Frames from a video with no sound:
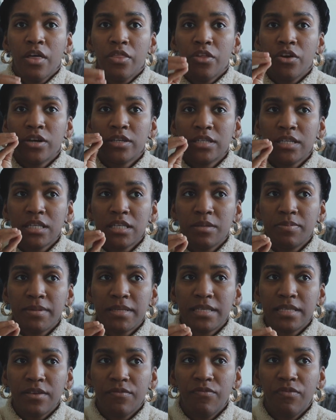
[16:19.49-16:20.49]
there's a
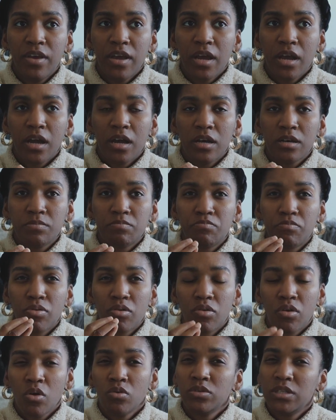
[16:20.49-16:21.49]
specific
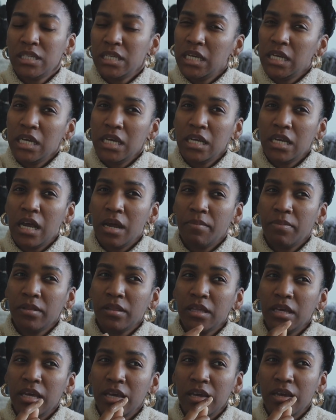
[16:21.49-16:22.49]
protein, I
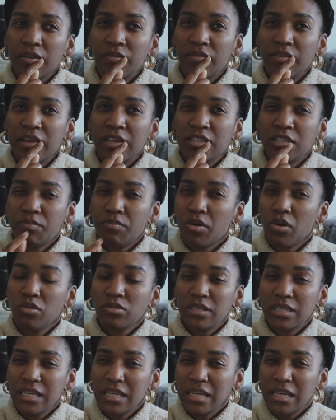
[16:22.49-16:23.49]
believe it's a
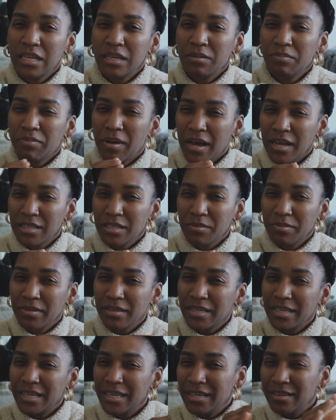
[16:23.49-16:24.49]
protein,
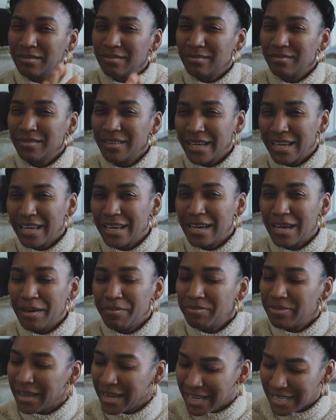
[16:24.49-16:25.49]
possibly, look it
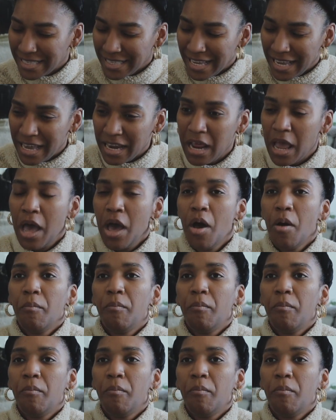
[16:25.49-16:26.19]
up, like I said,